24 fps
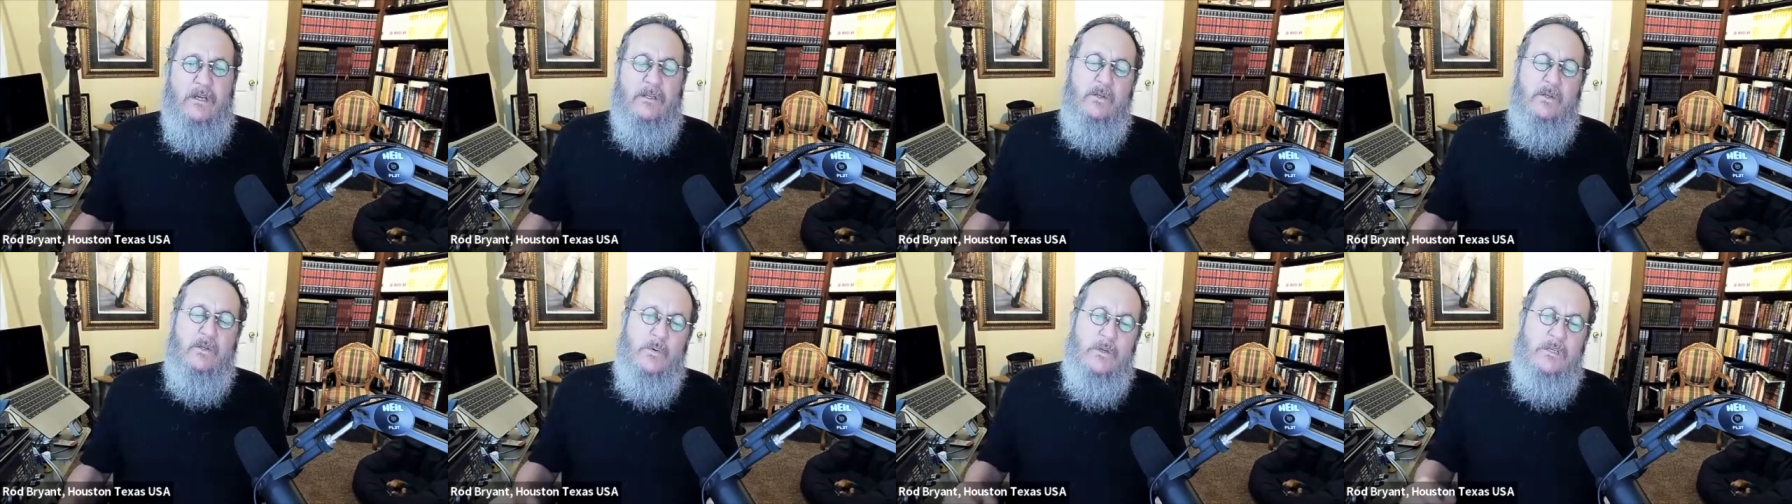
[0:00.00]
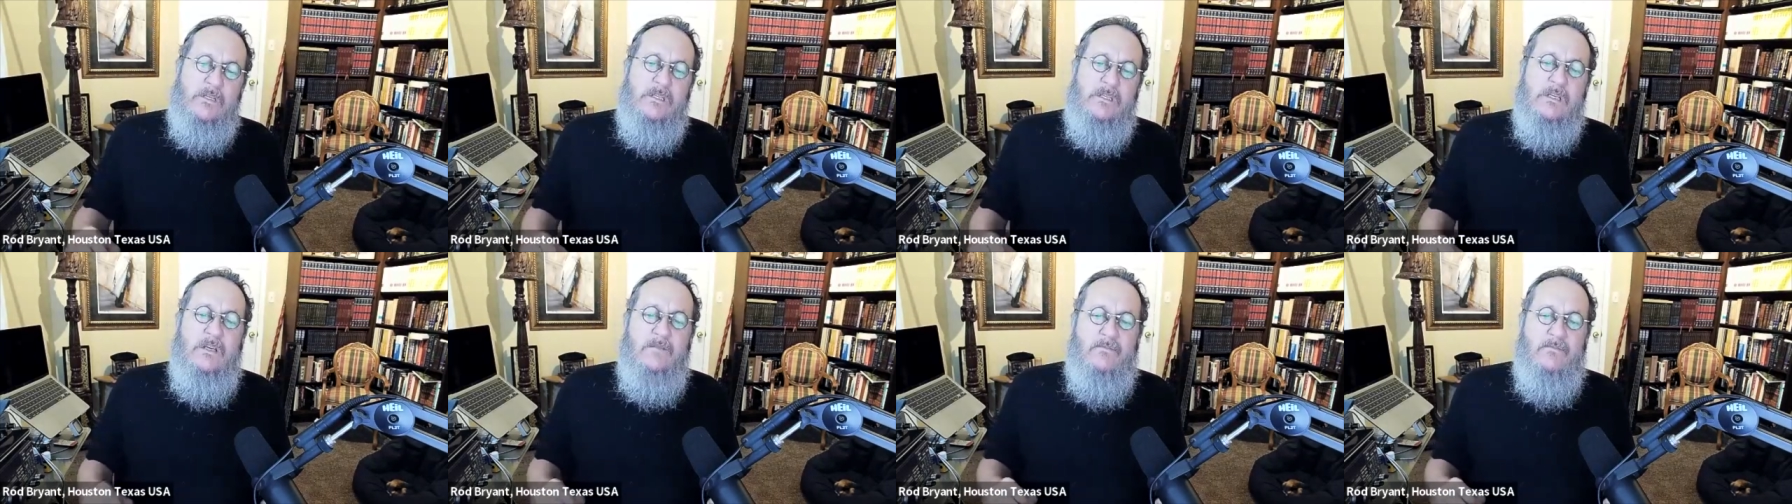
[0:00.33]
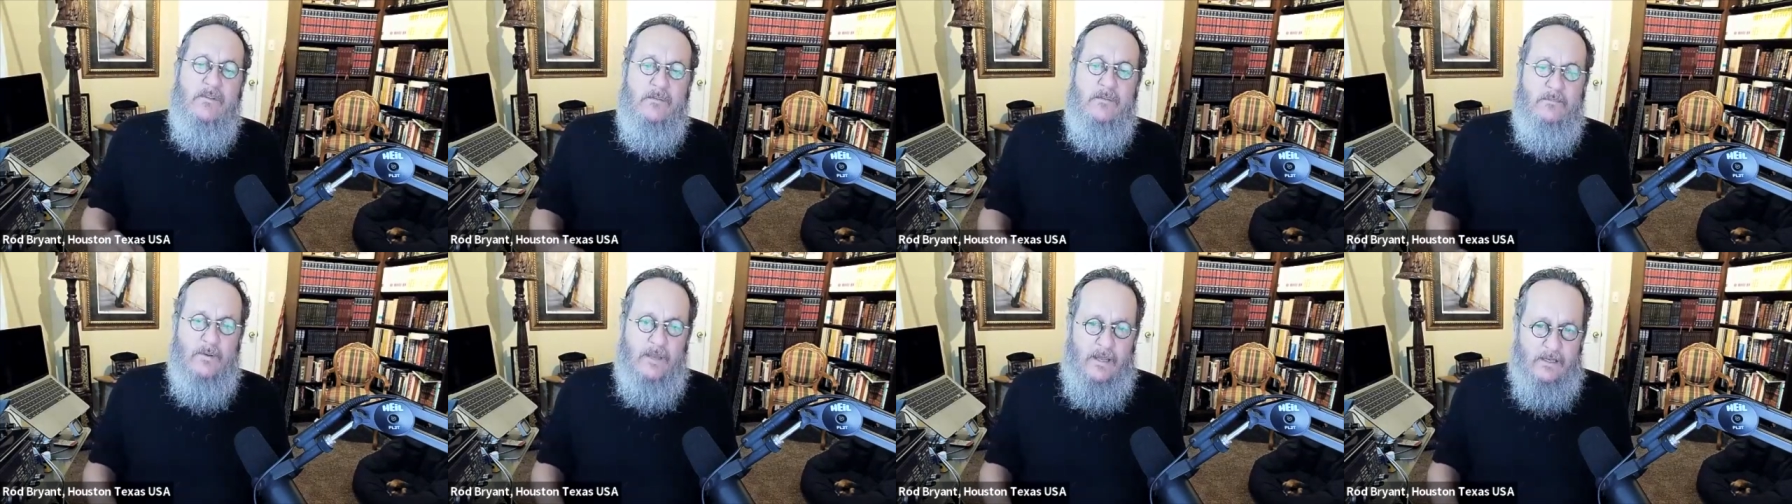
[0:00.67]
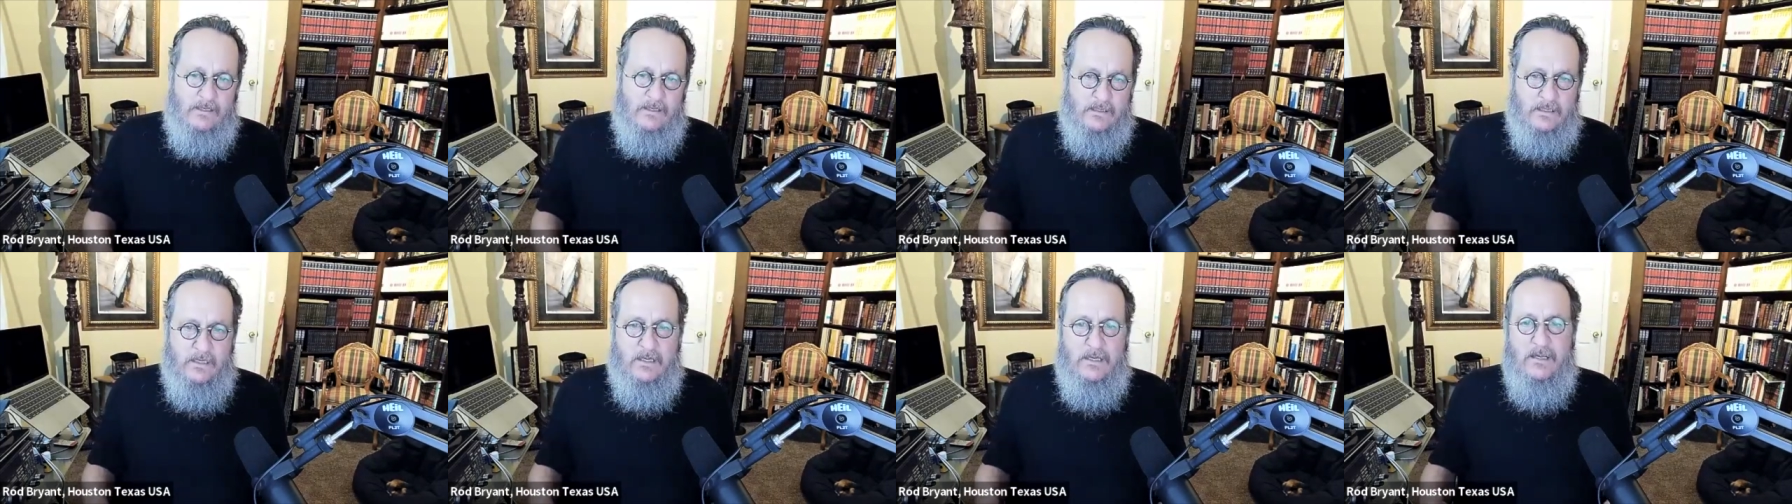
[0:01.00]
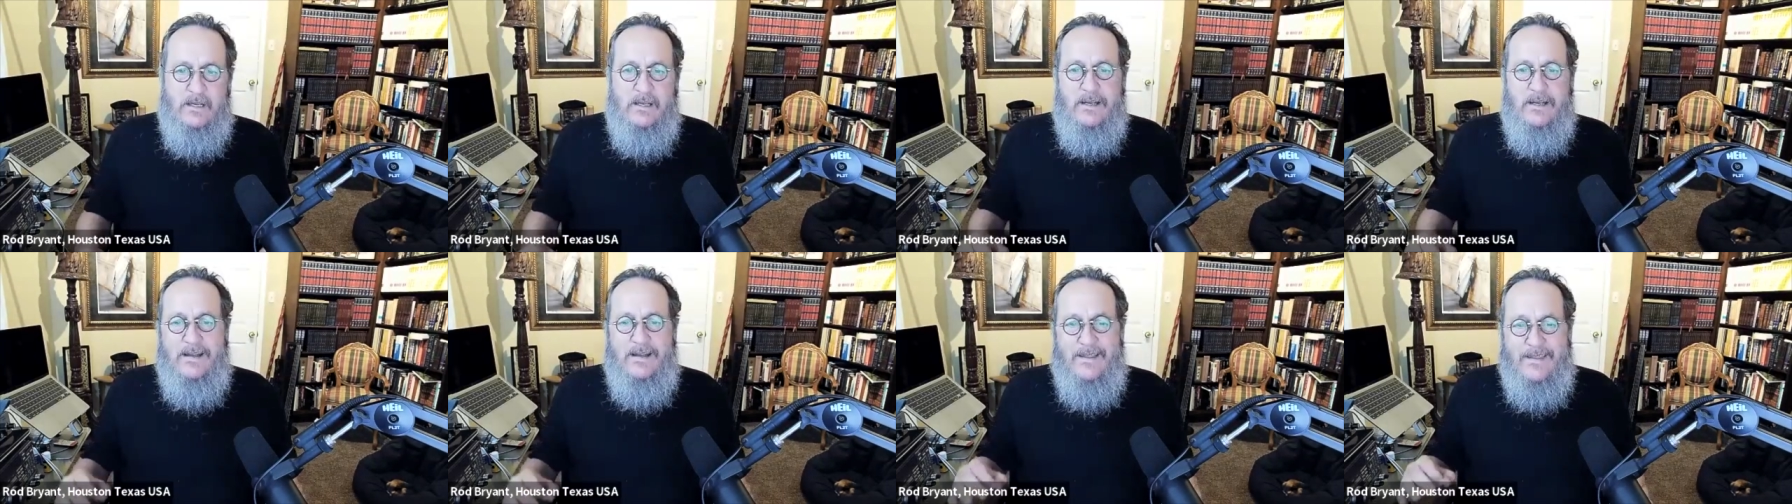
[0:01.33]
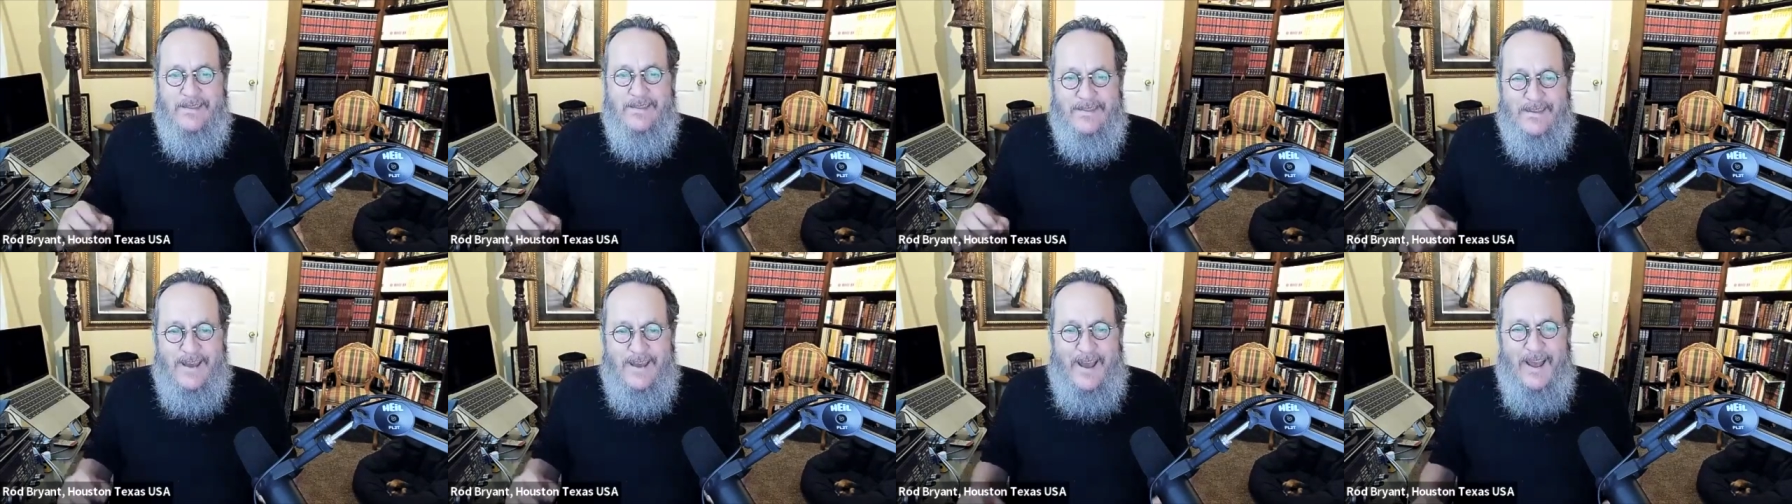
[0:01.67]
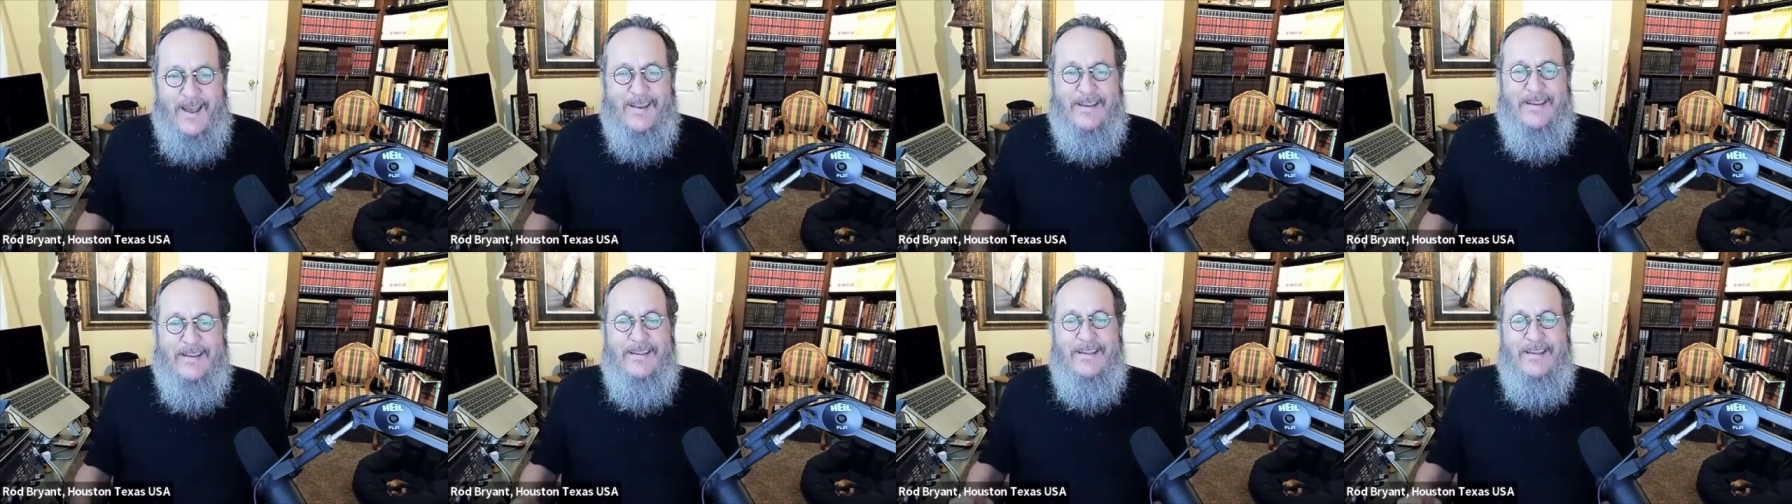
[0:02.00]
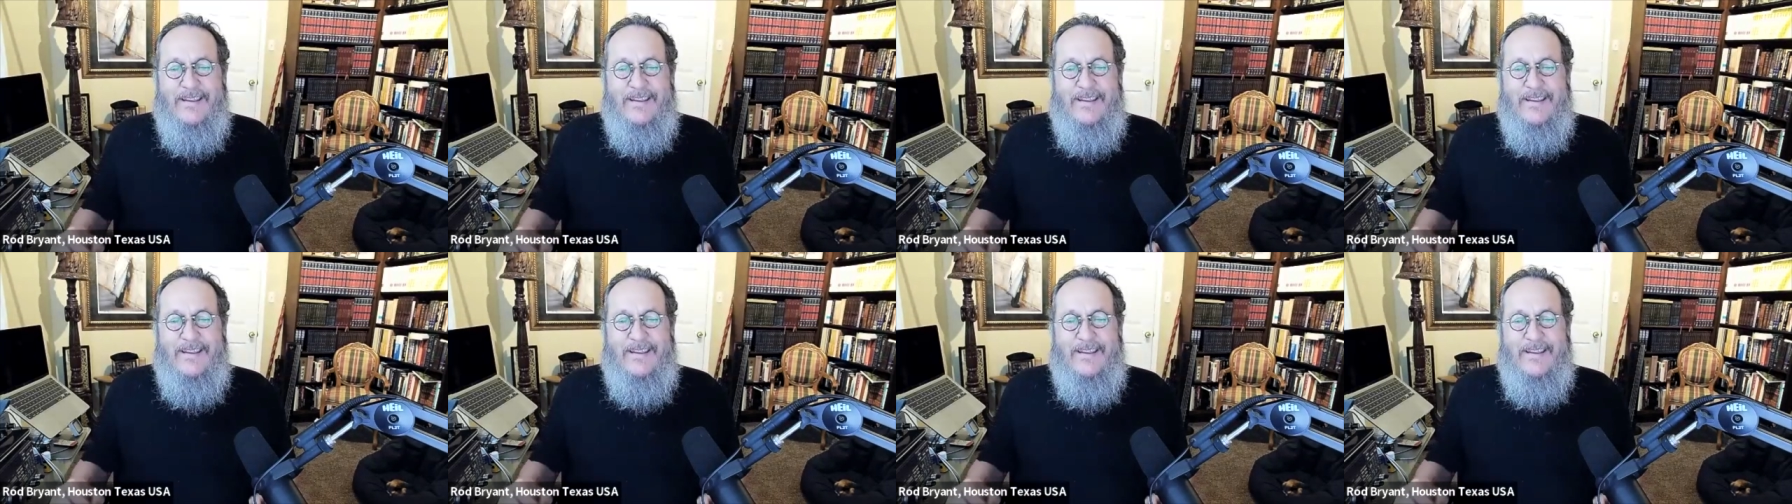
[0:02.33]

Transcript: to receive the blessing that